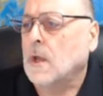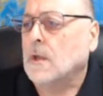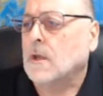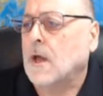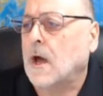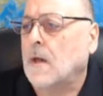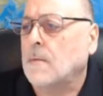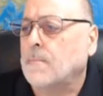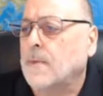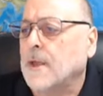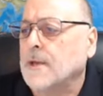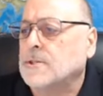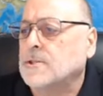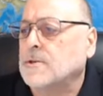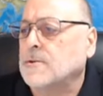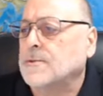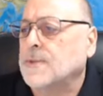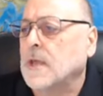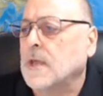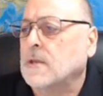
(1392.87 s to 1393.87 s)
God bless
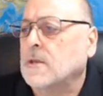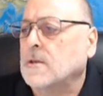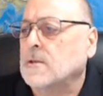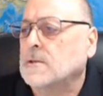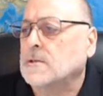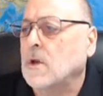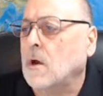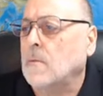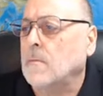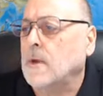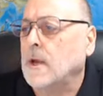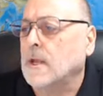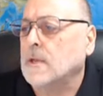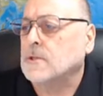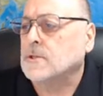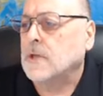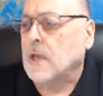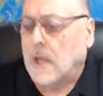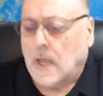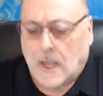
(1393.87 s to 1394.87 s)
you. Thank you so
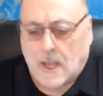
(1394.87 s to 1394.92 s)
much.